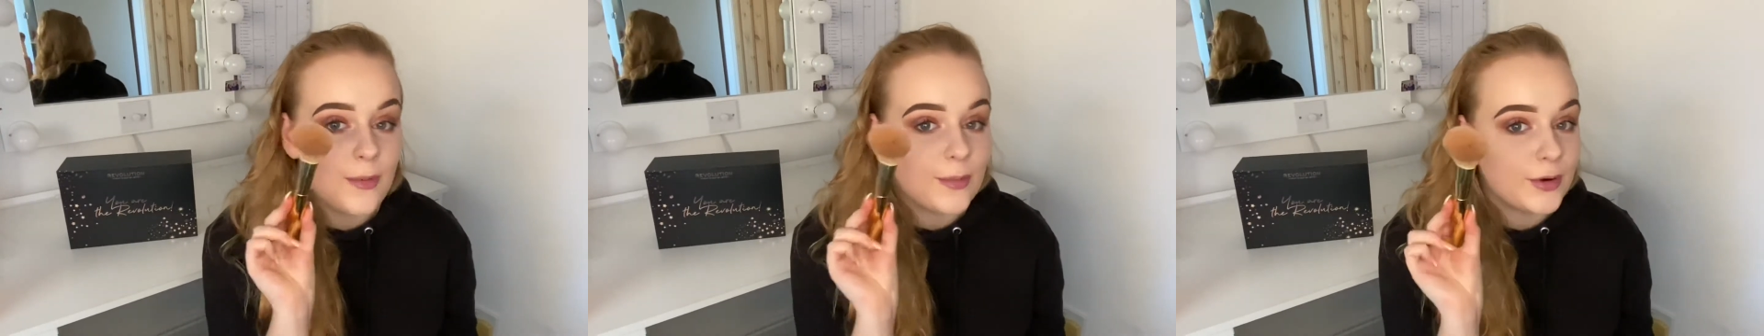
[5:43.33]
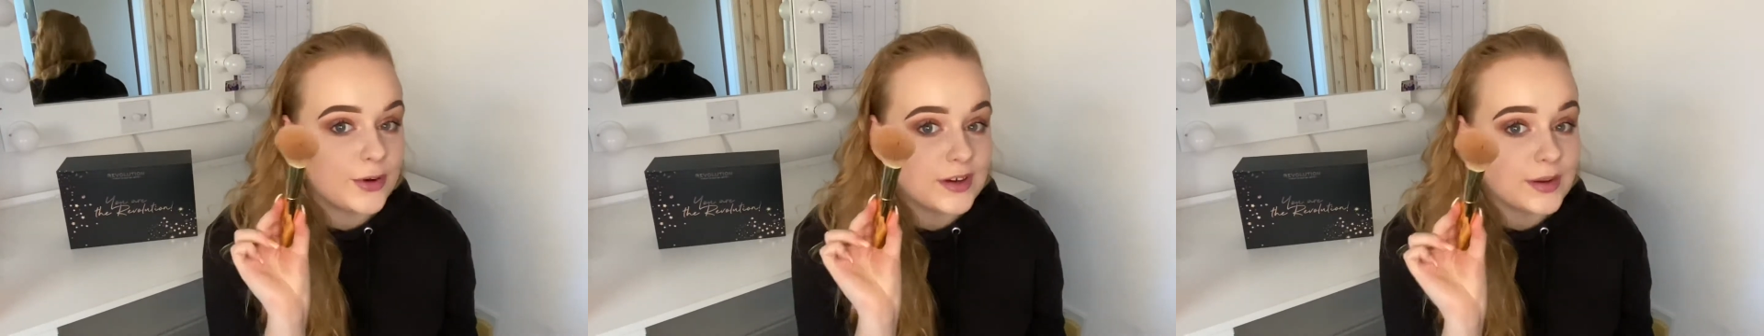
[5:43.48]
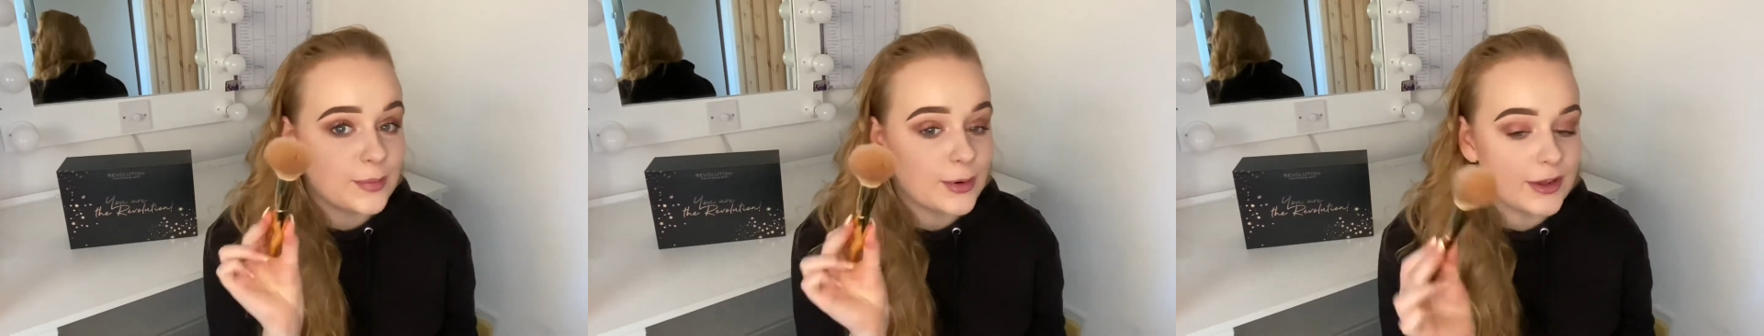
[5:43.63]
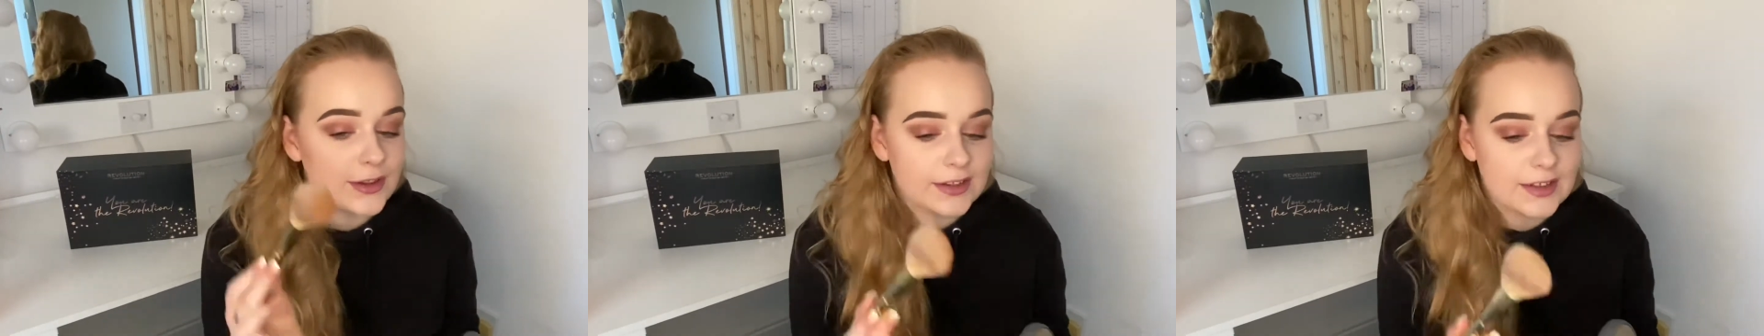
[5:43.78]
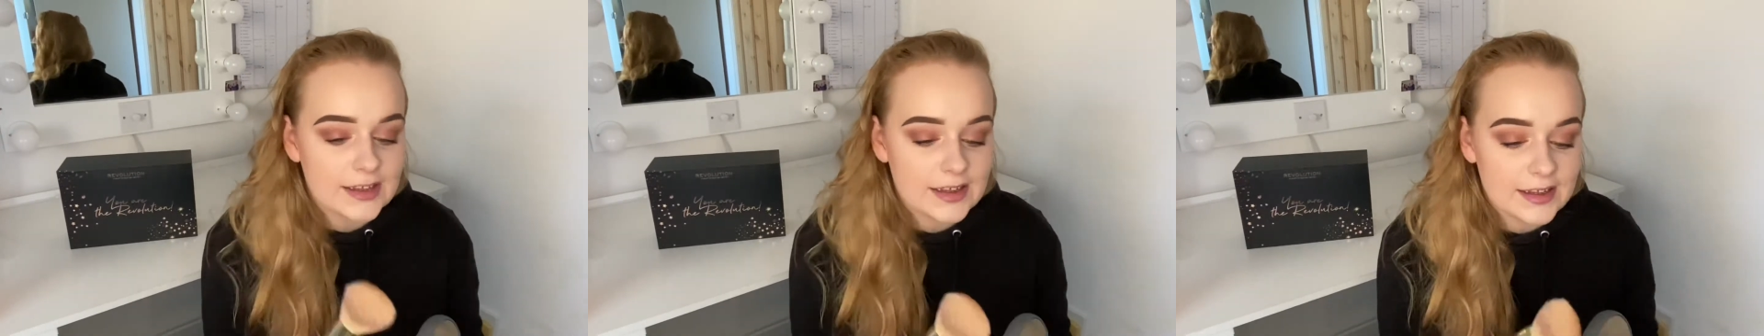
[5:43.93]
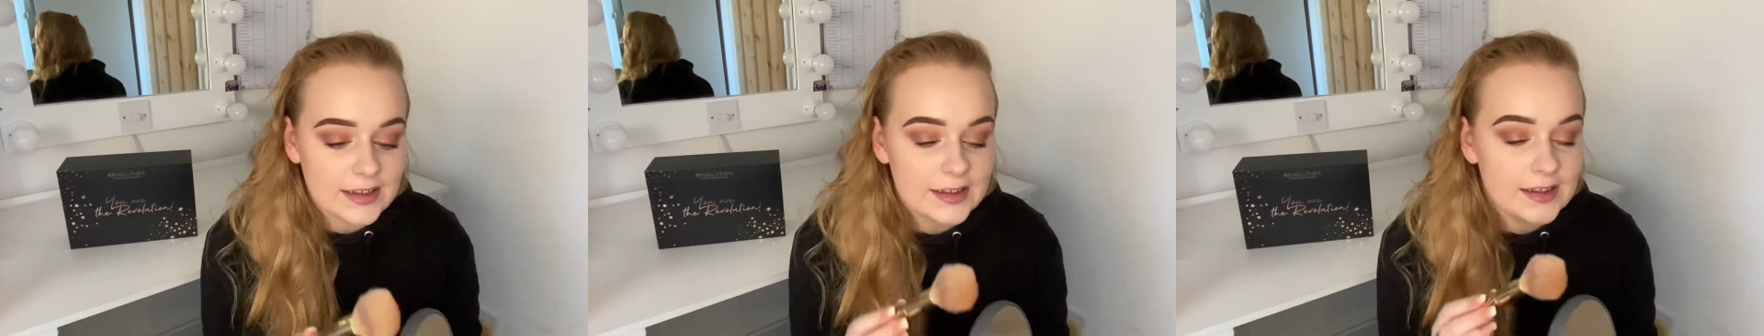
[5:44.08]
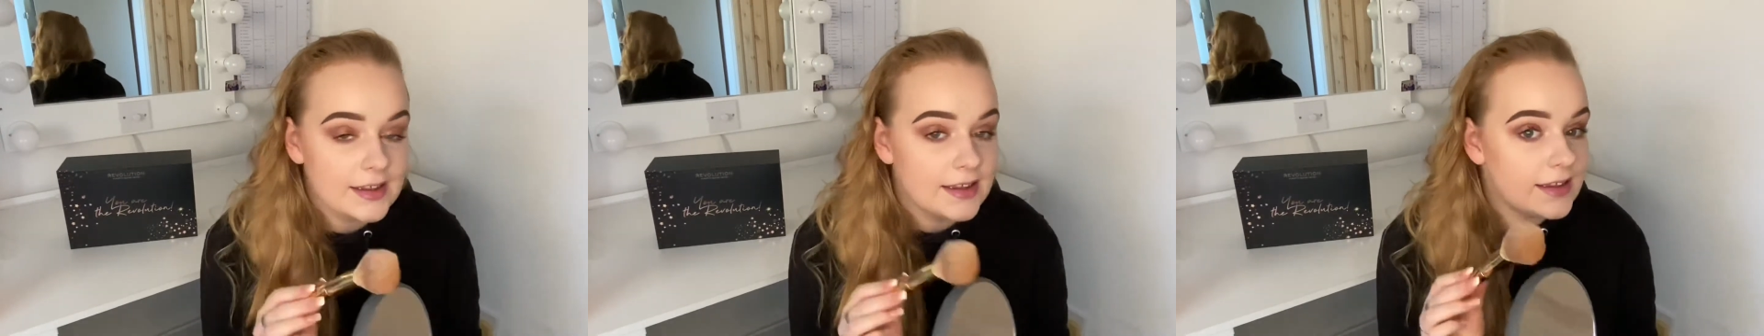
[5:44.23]
dip on there
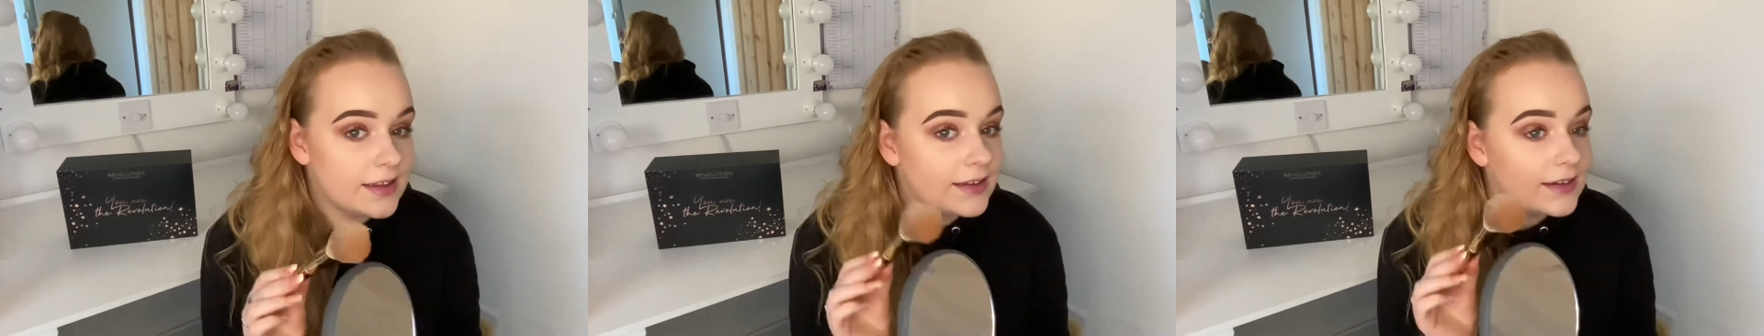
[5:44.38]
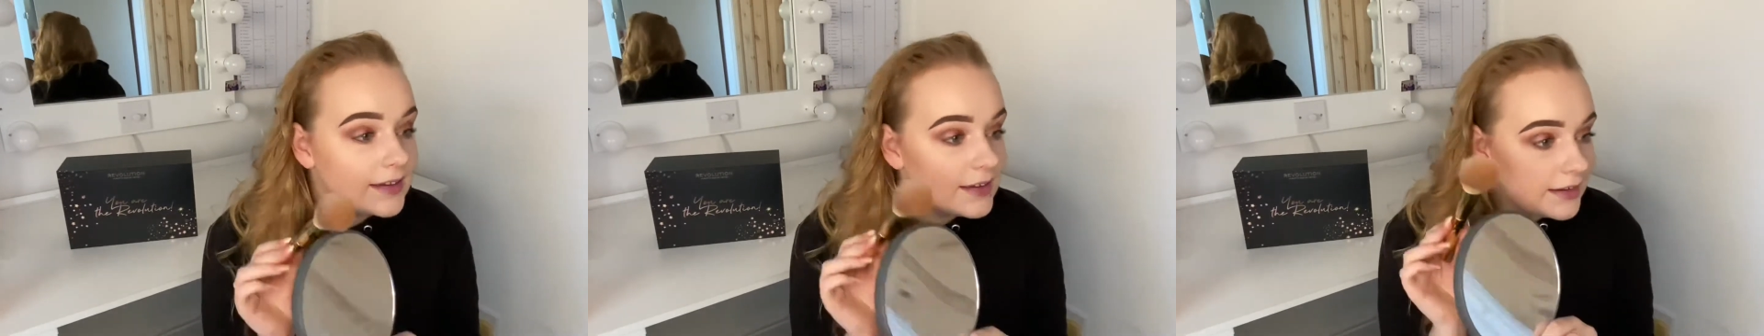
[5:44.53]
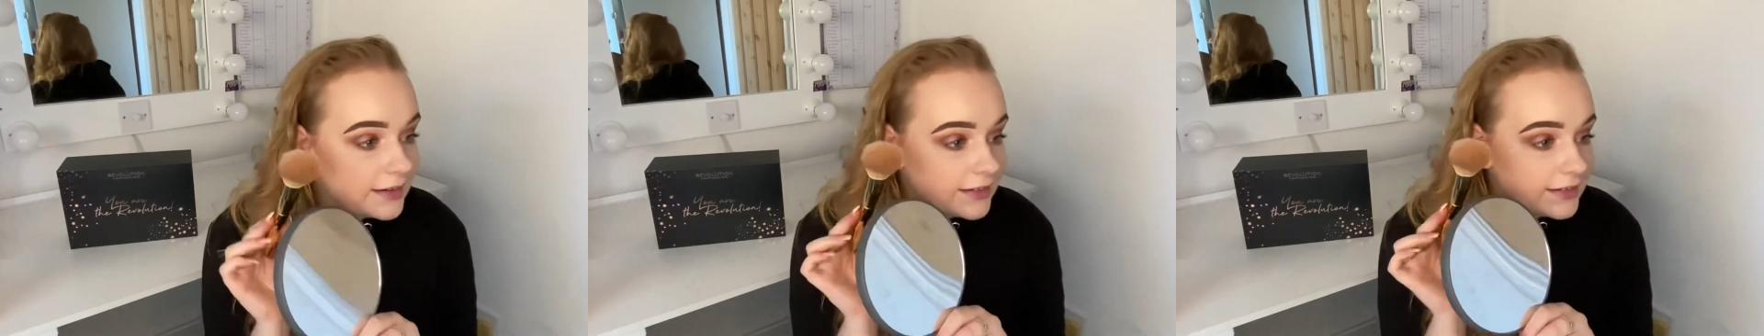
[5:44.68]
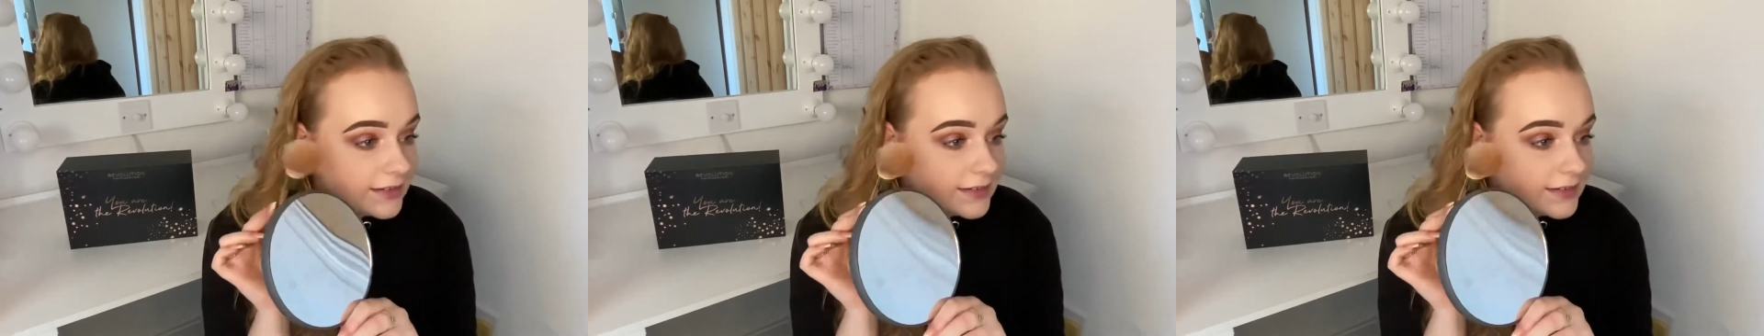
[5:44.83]
and